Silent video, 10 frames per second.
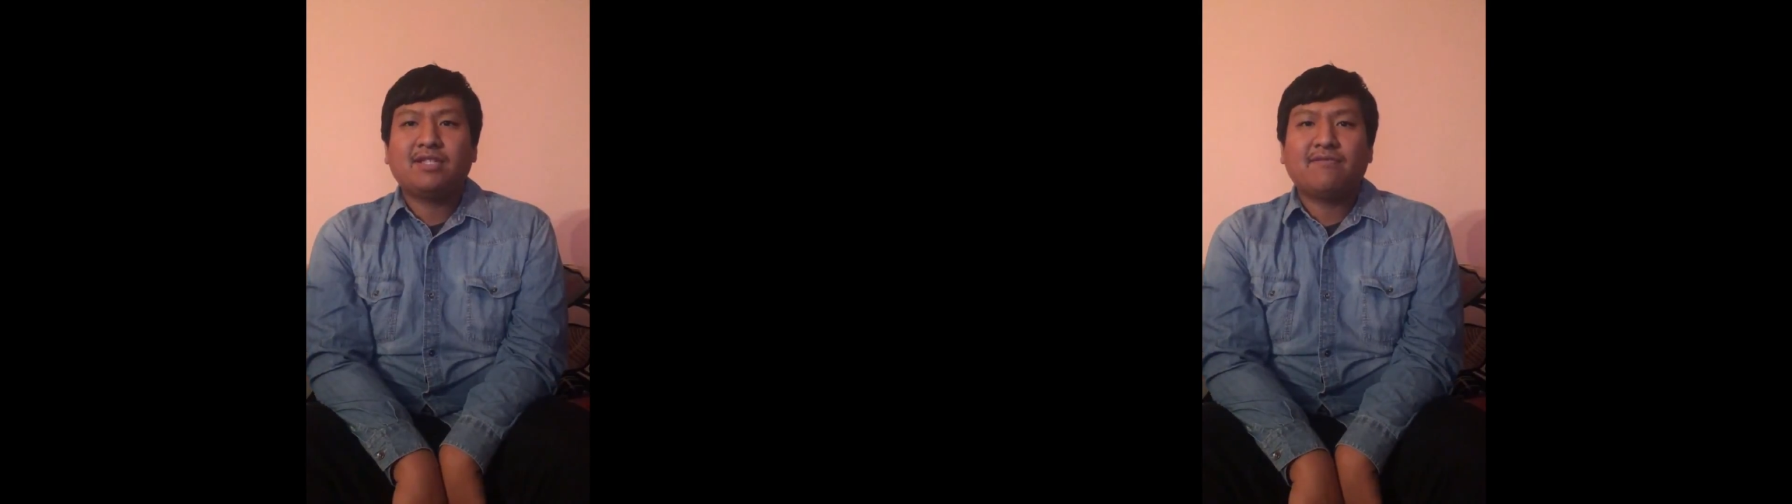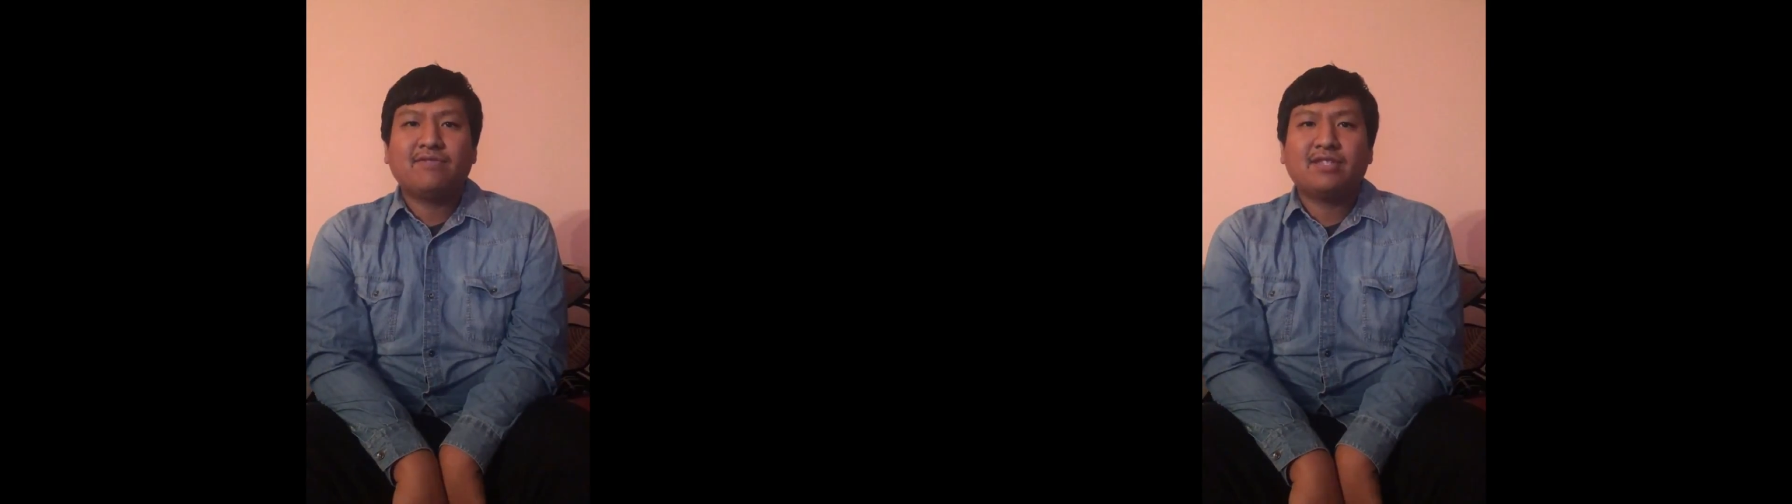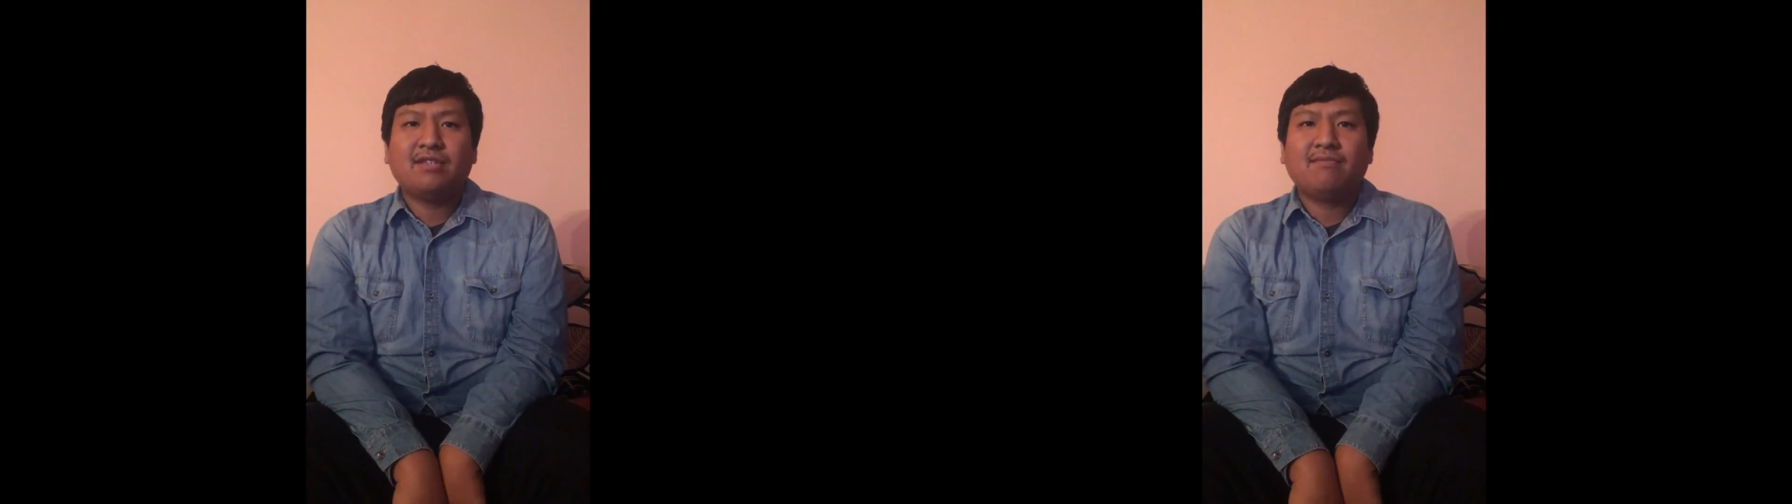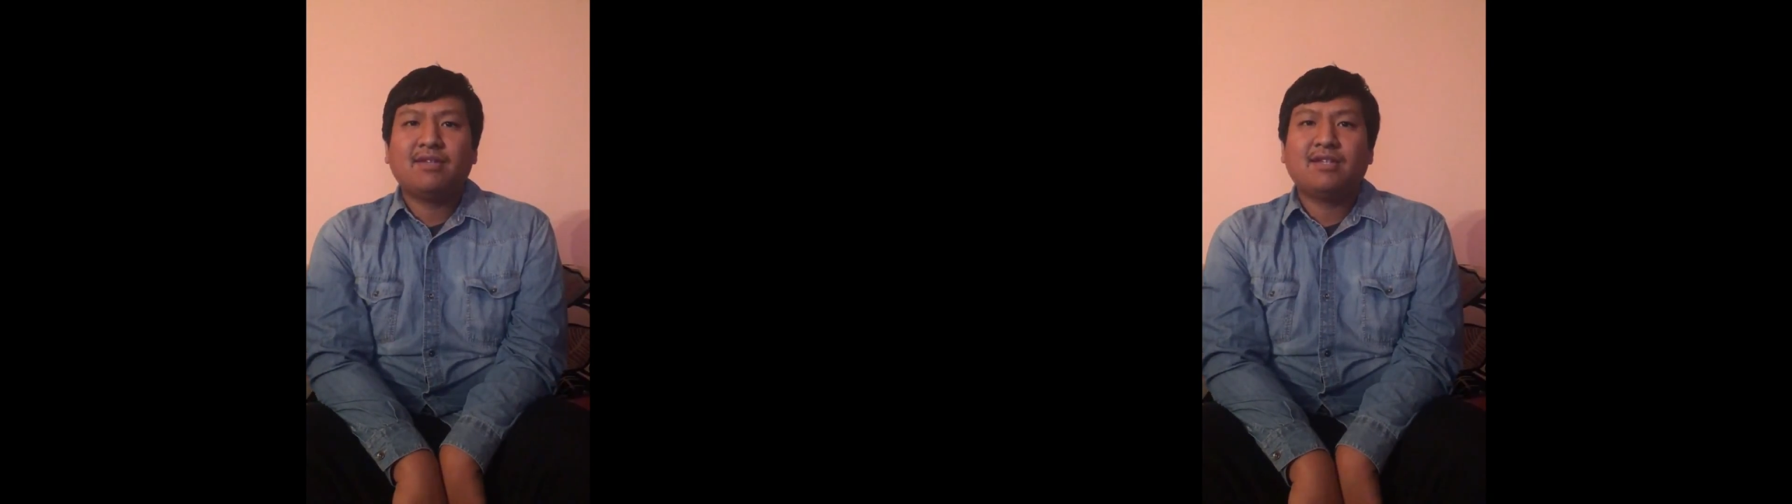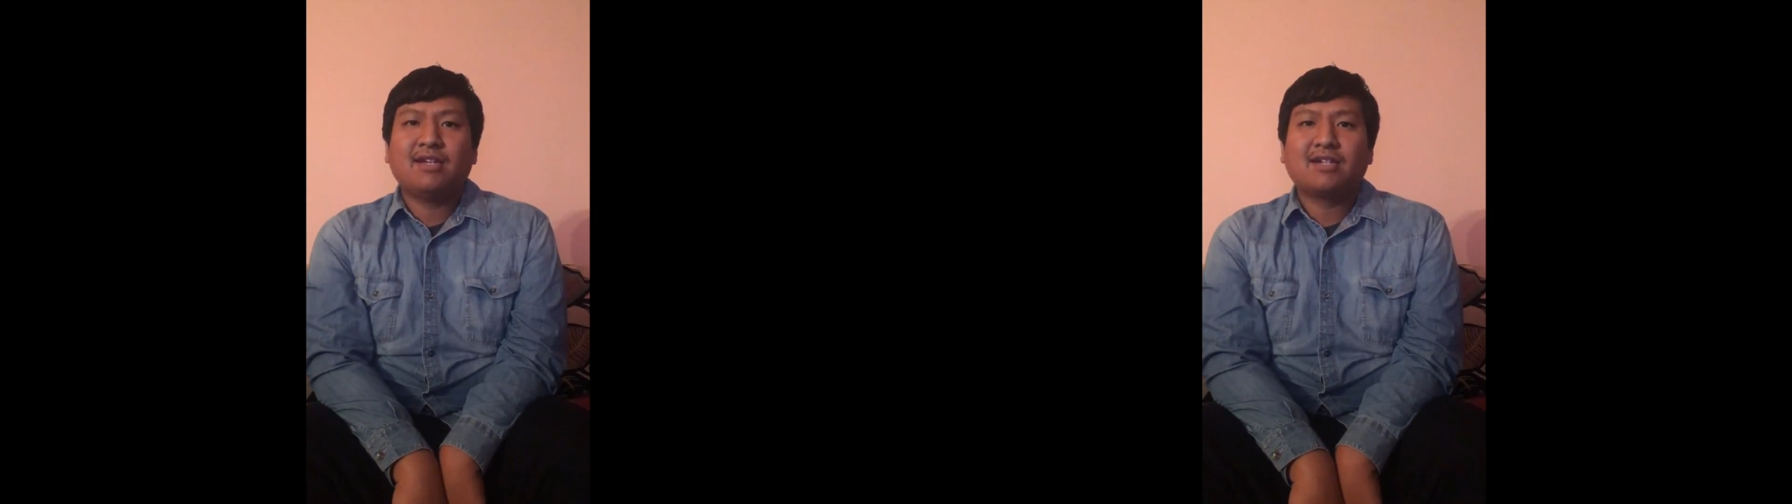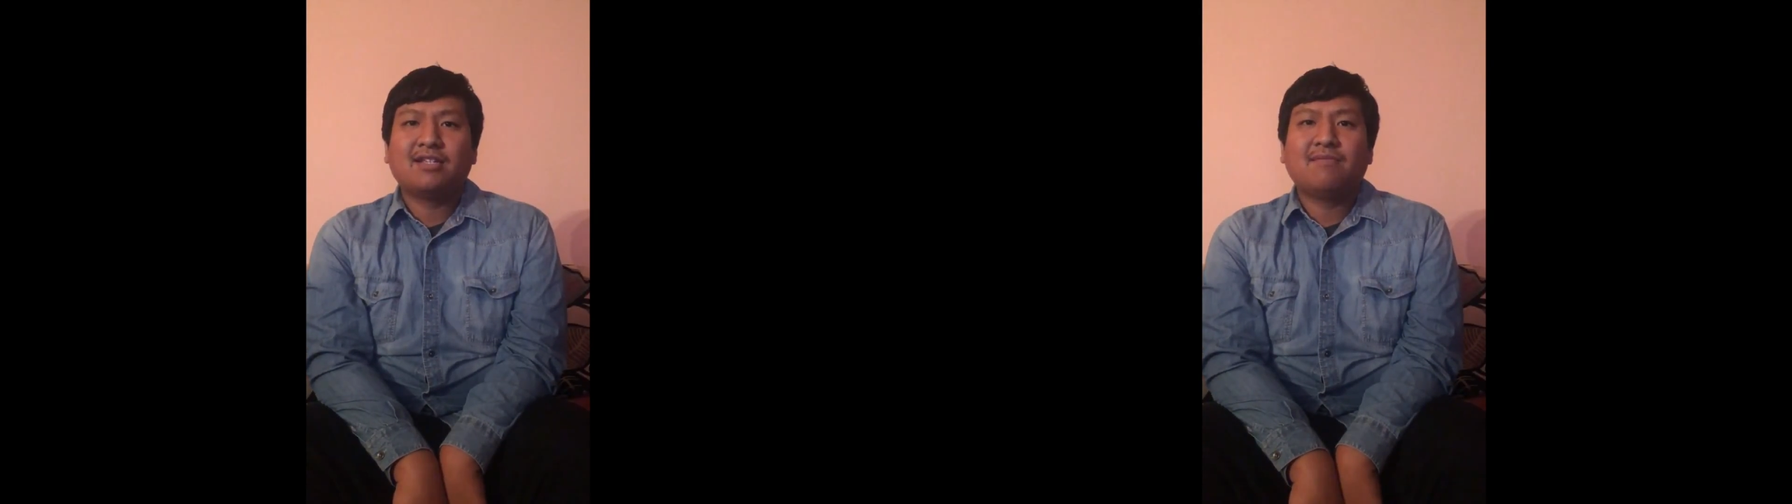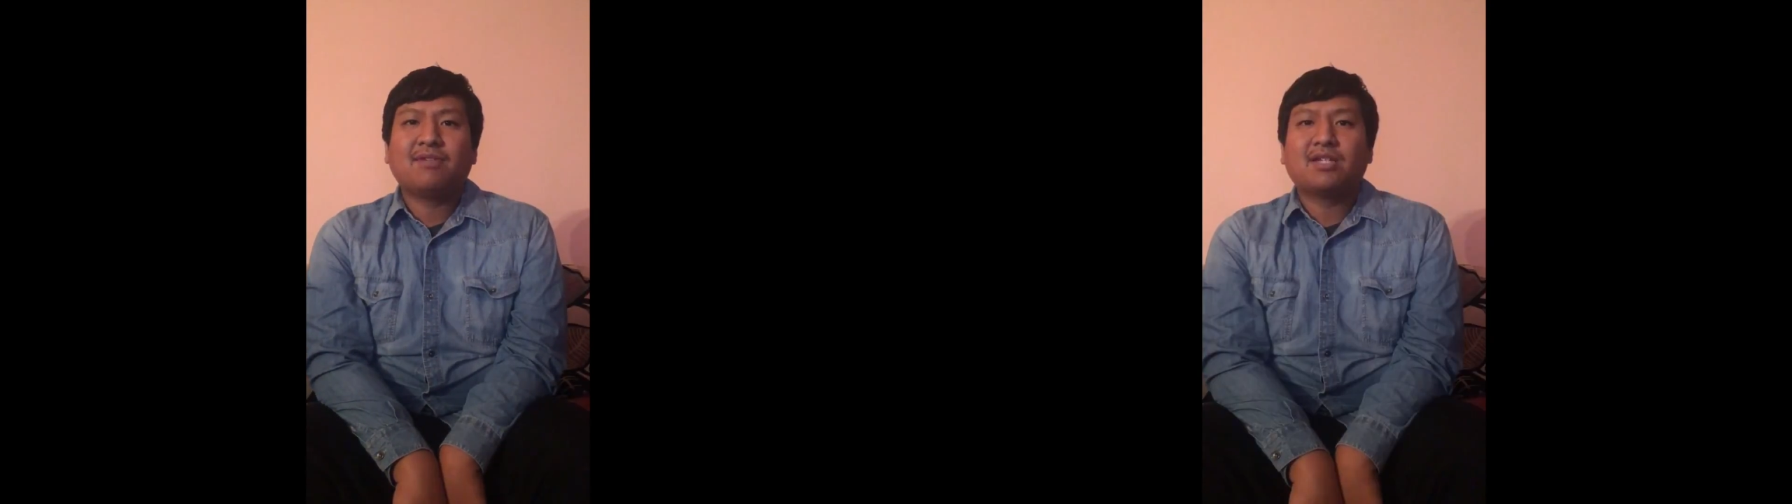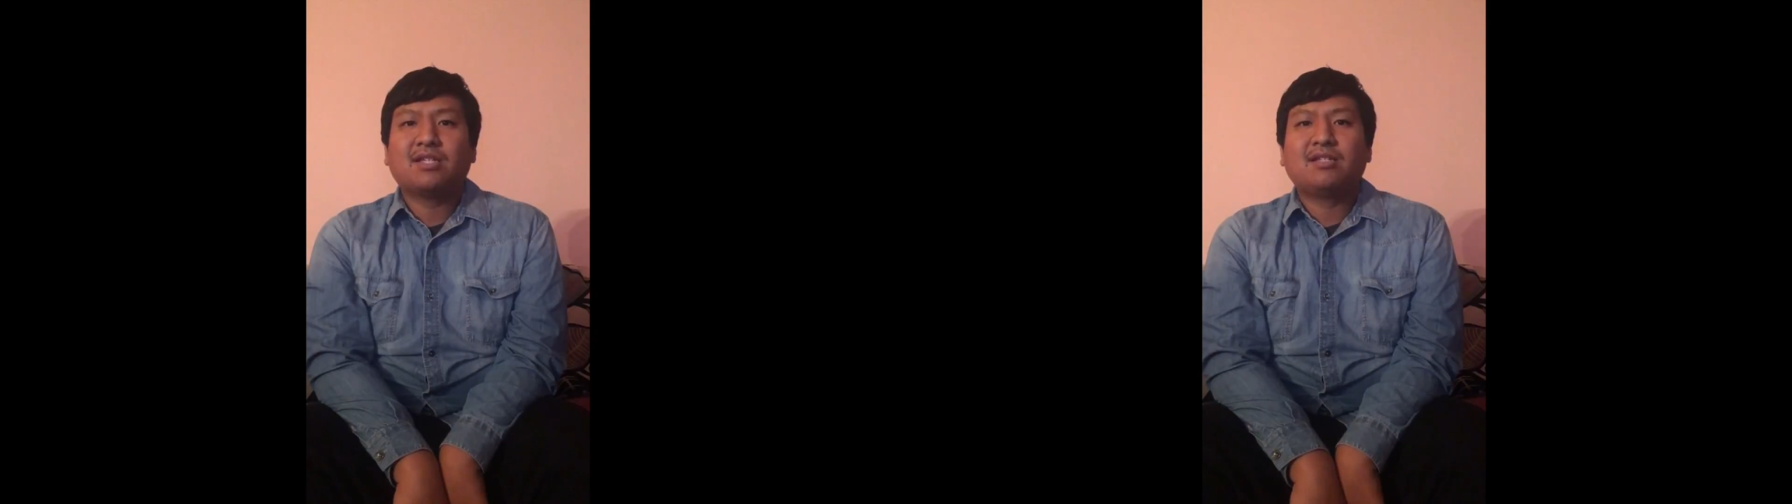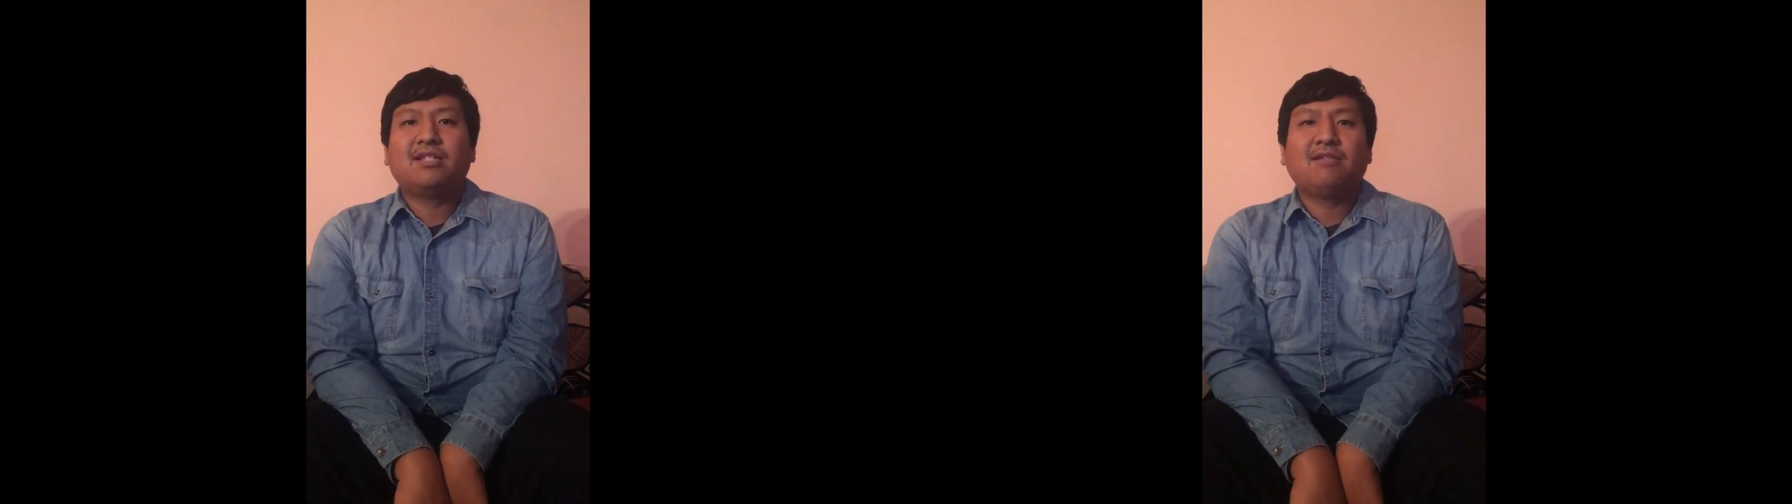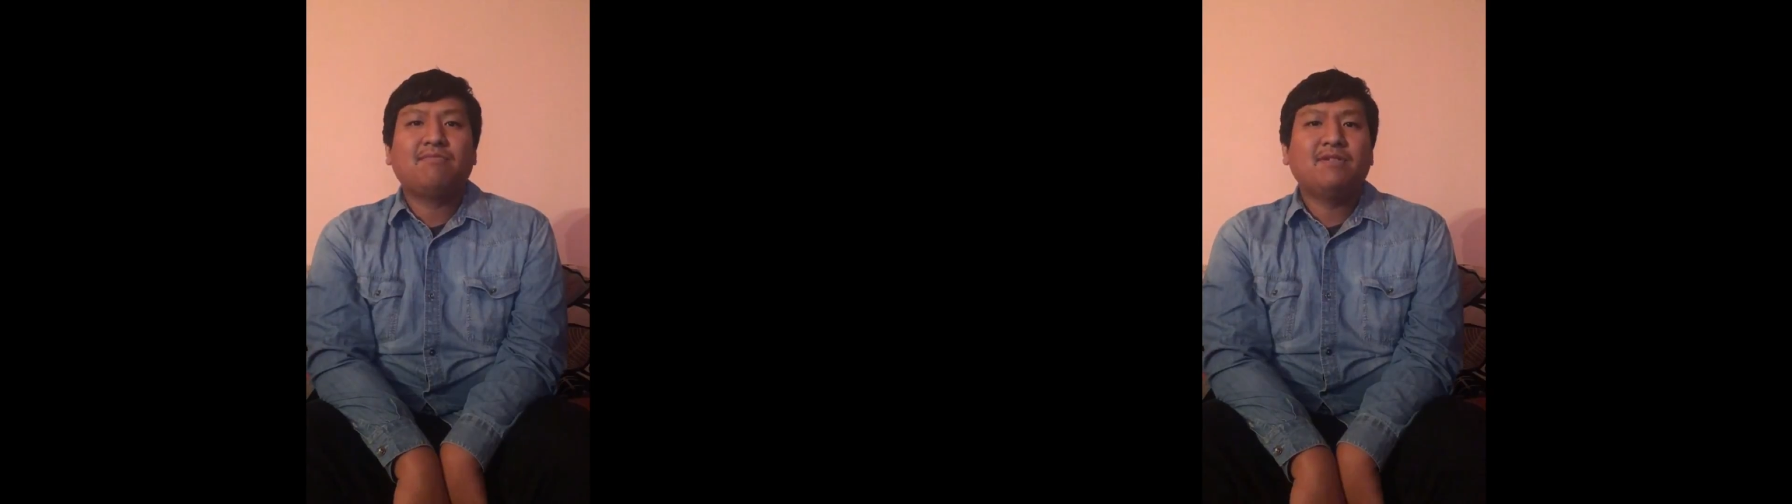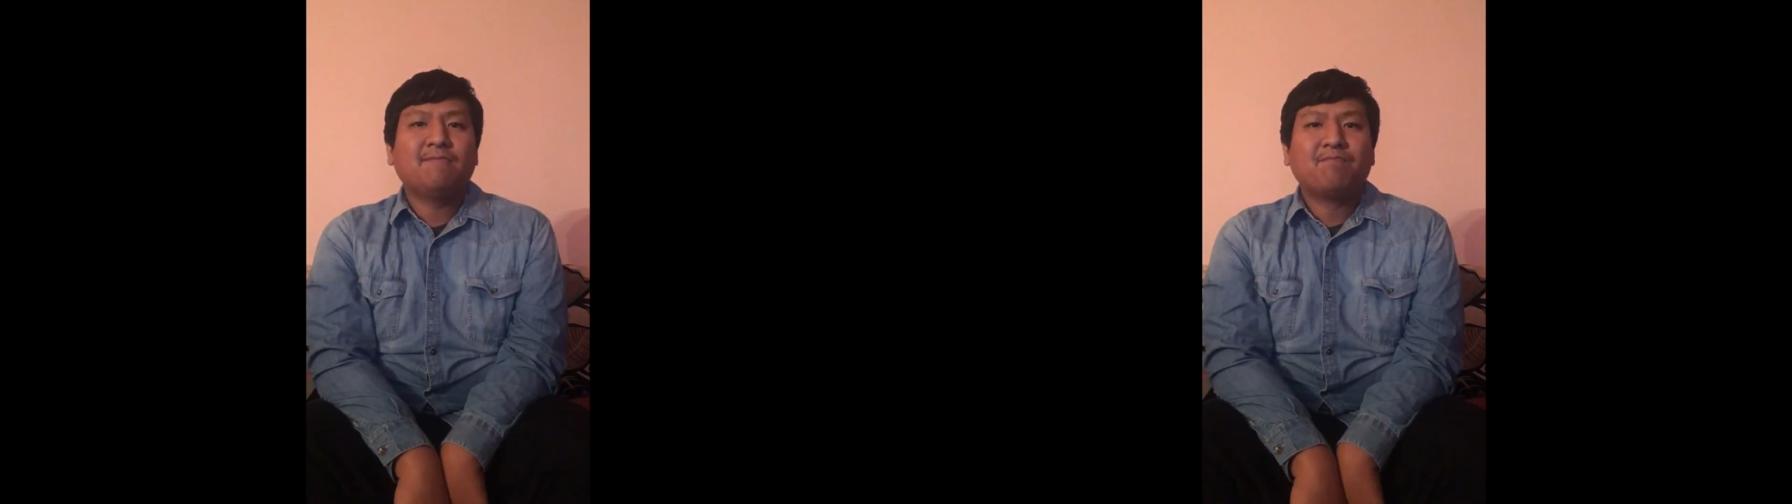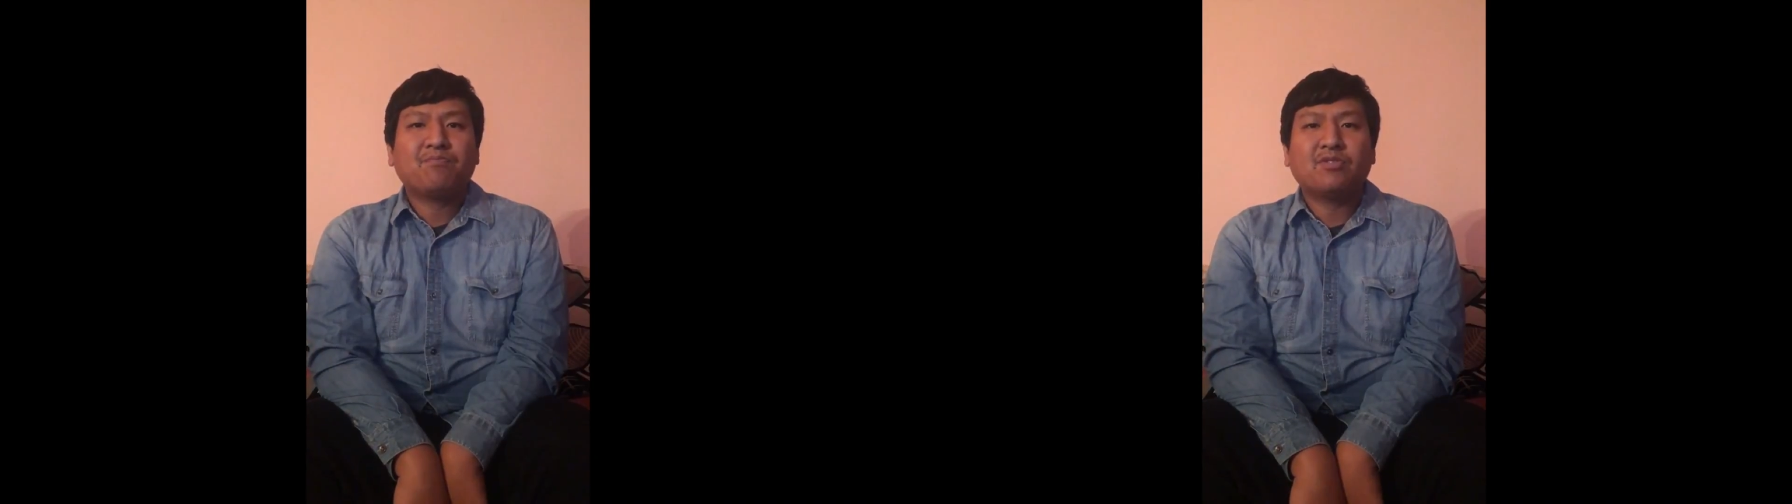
self-esteem and academic achievement,